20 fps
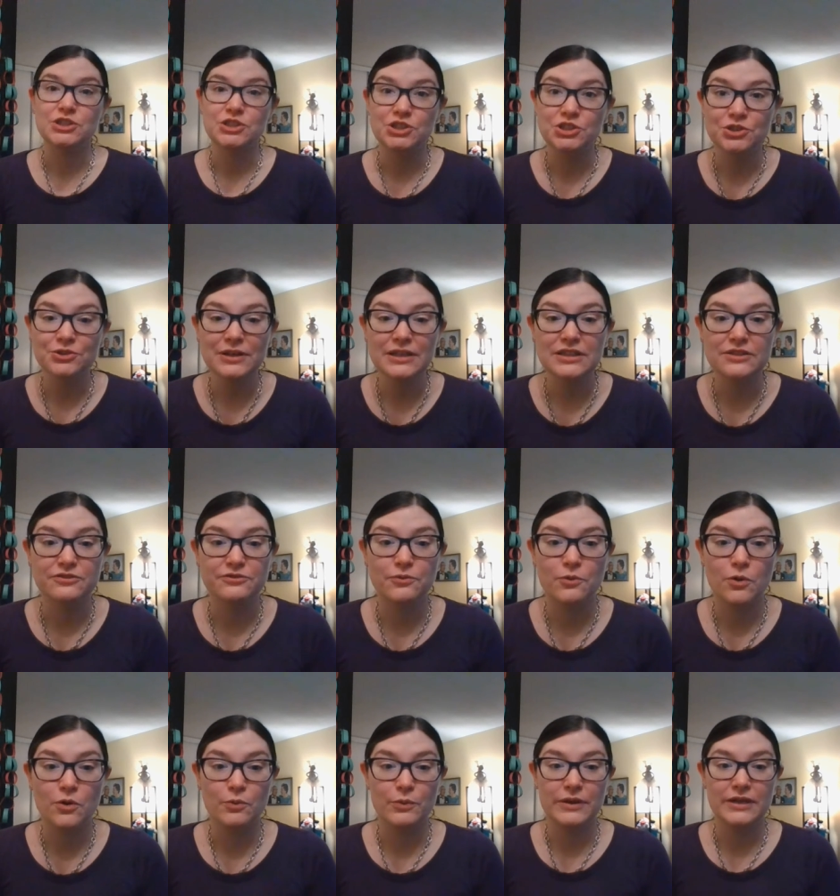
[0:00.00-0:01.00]
During the
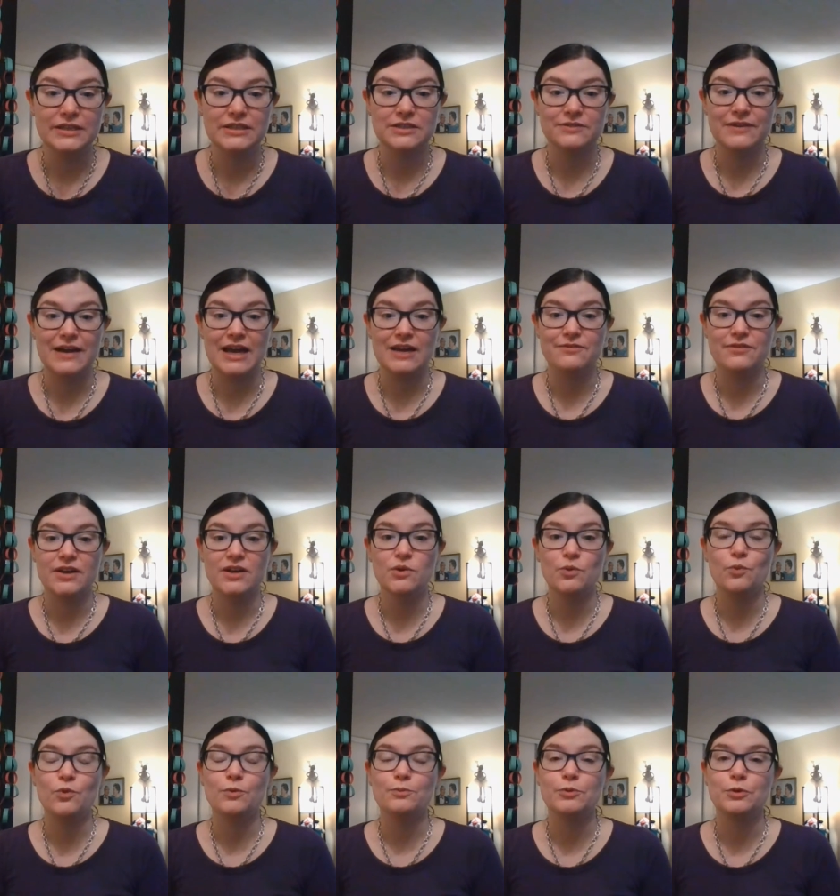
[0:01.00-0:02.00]
four weeks of
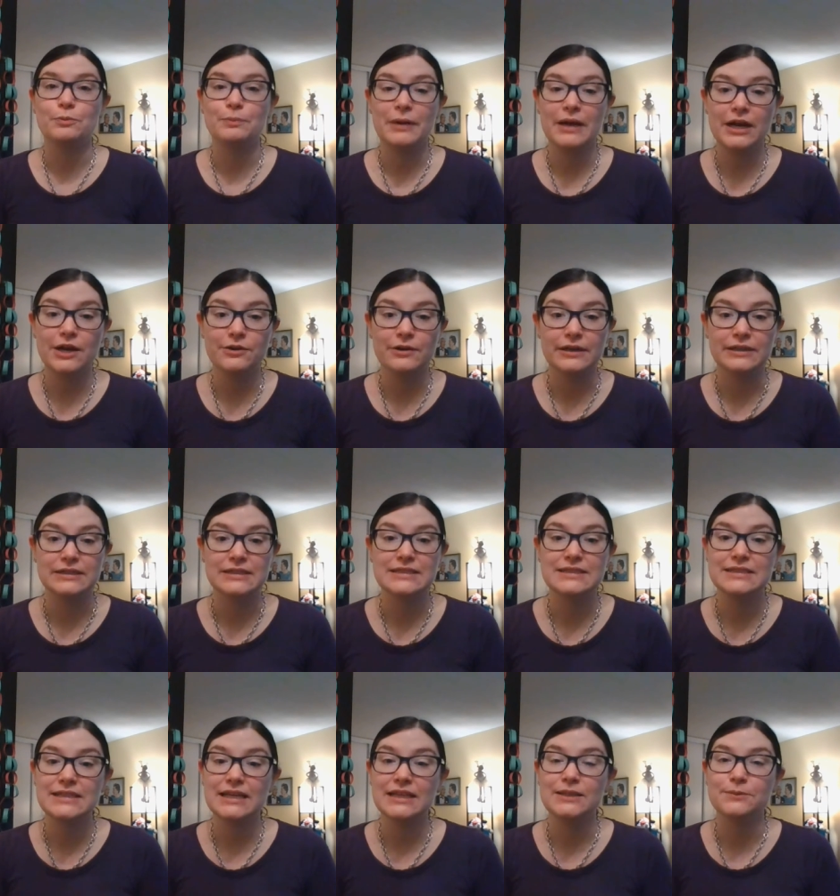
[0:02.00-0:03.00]
Advent, we're preparing to
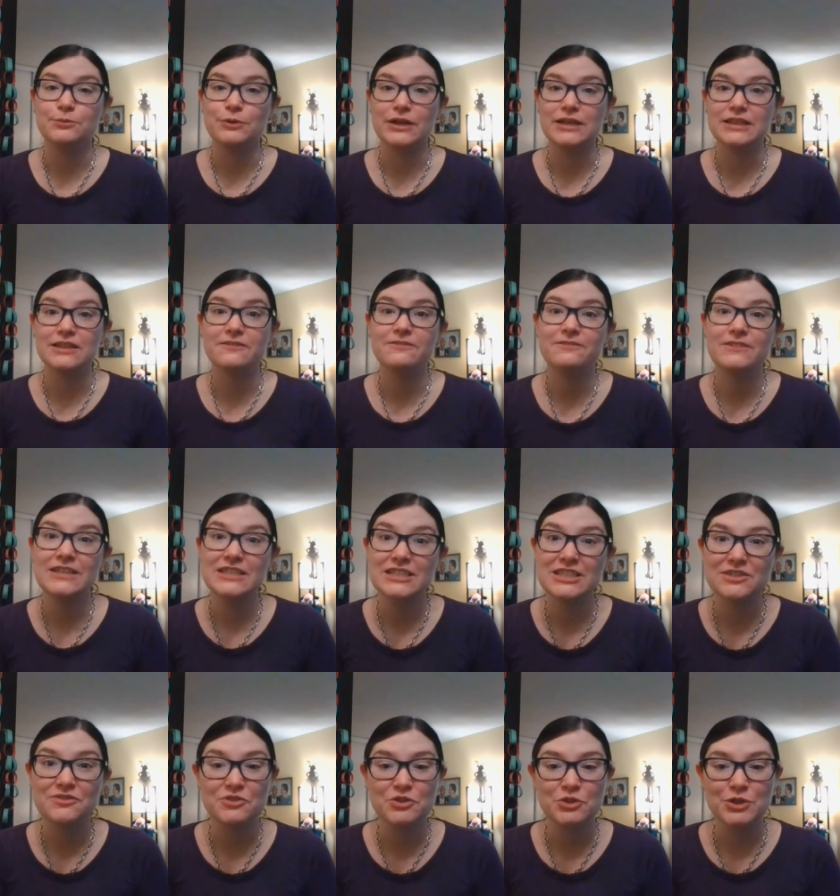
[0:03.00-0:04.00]
celebrate the
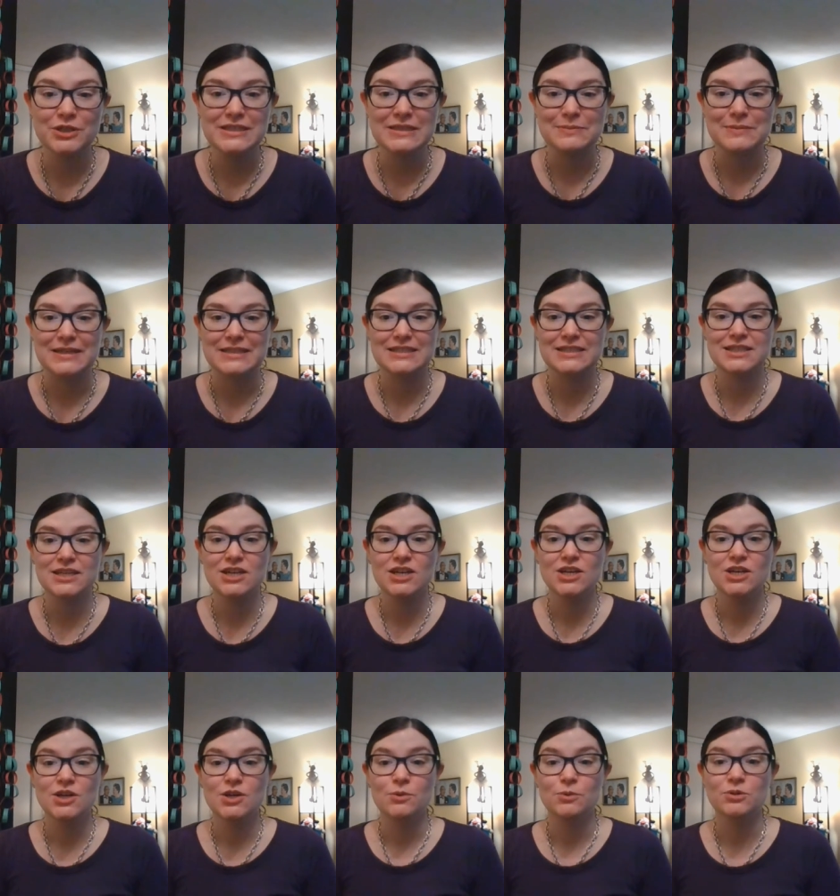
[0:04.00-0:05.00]
Feast of Christmas,
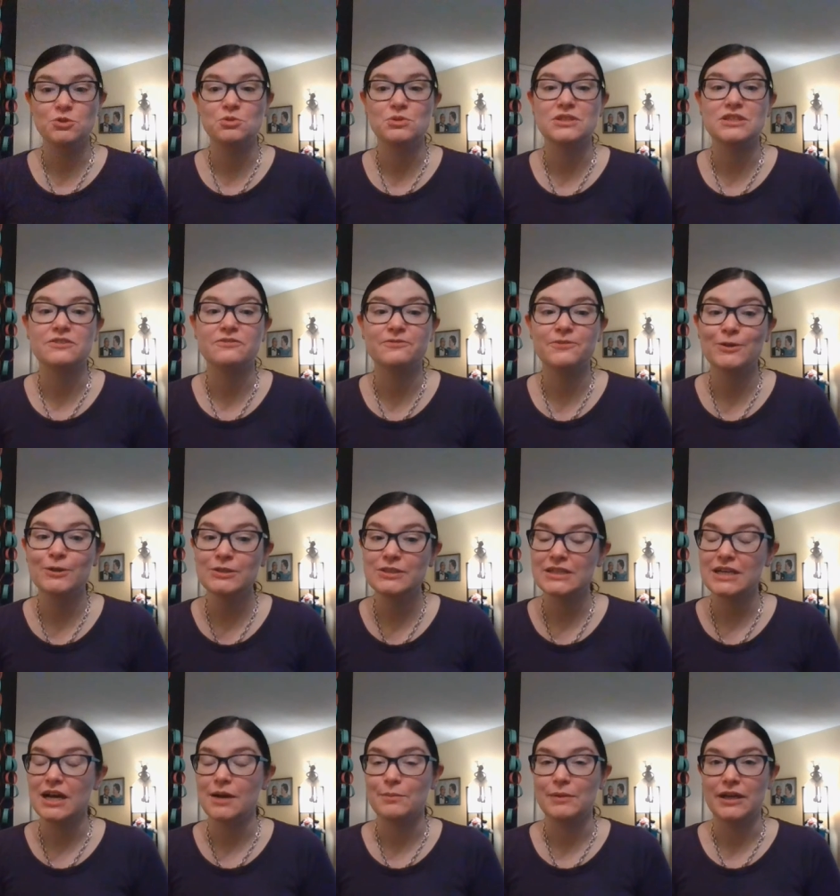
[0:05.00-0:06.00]
which was the
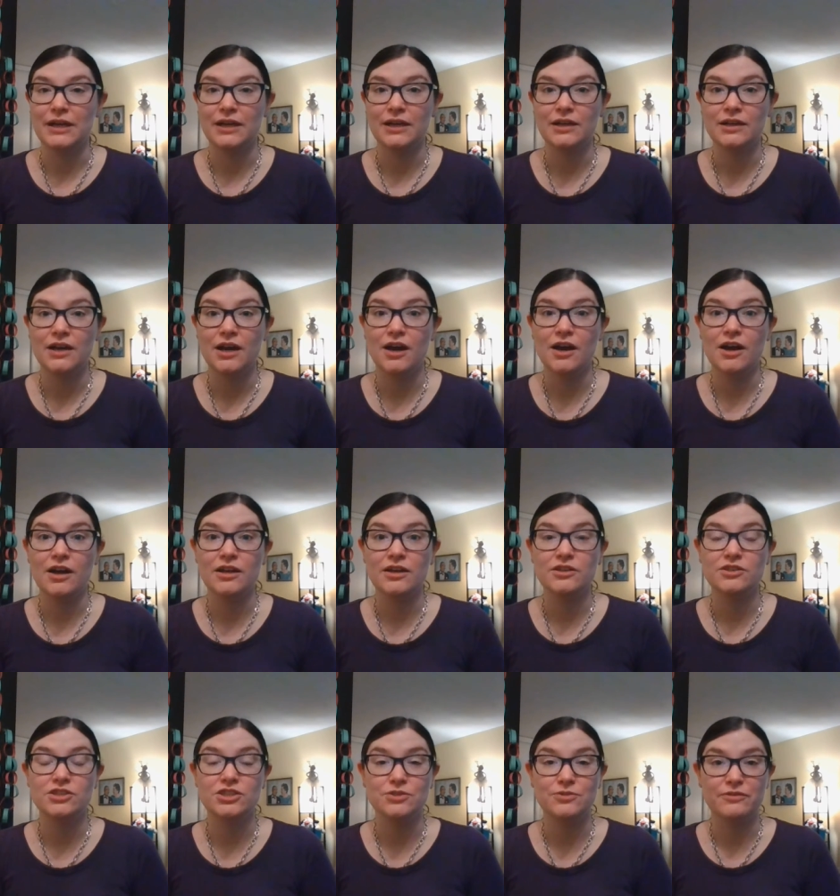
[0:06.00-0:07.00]
first coming
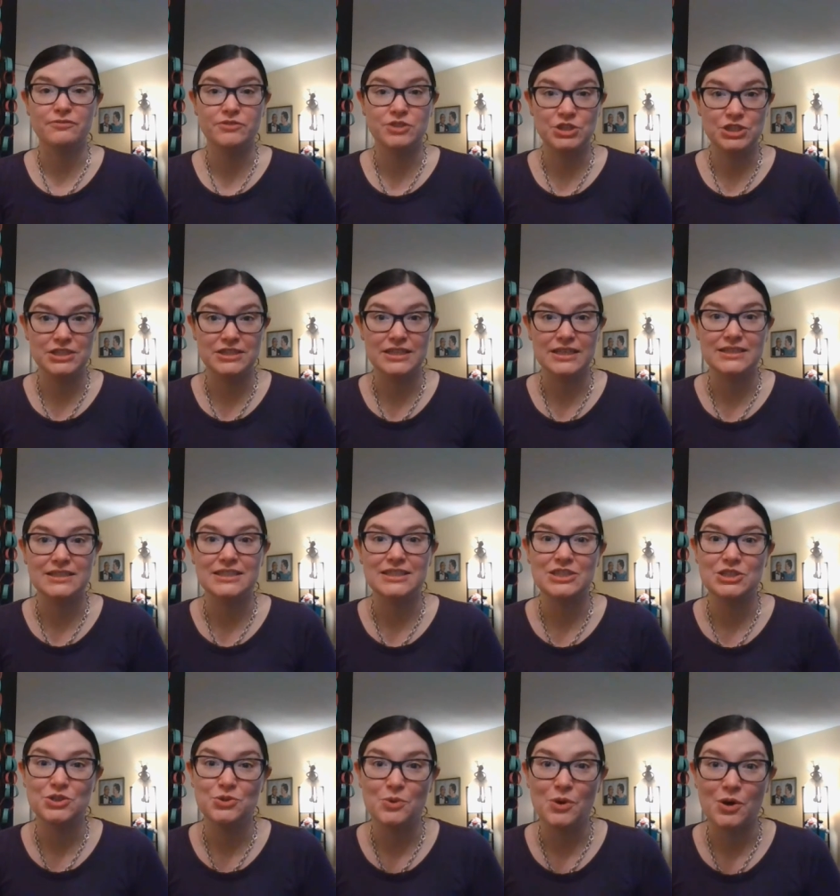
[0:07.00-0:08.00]
of Jesus
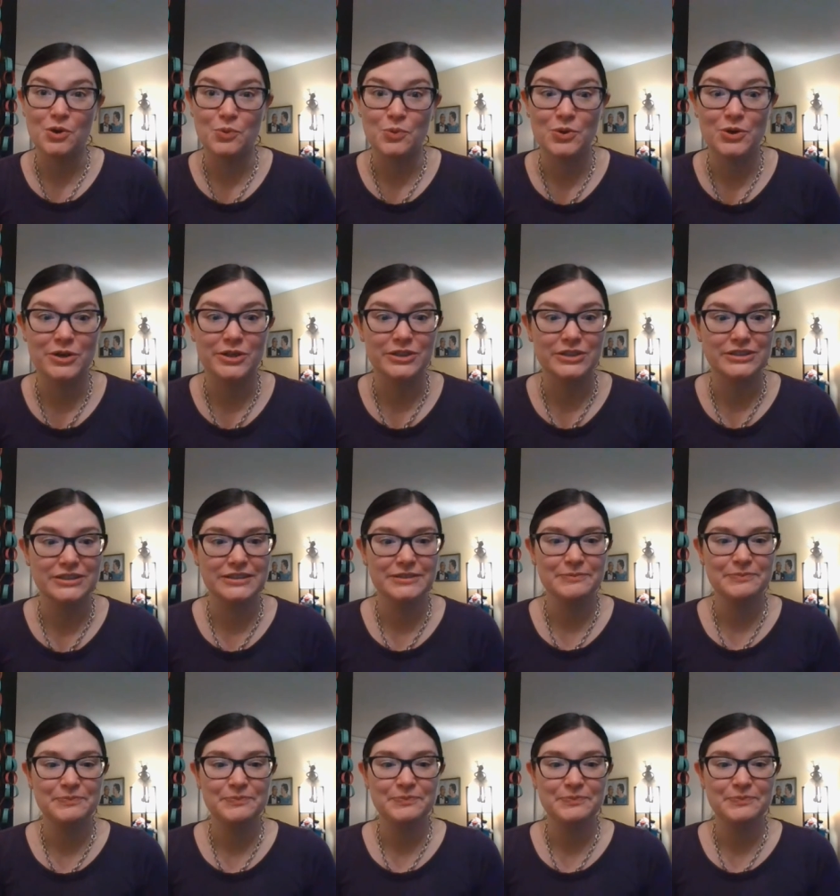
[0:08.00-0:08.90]
into our world.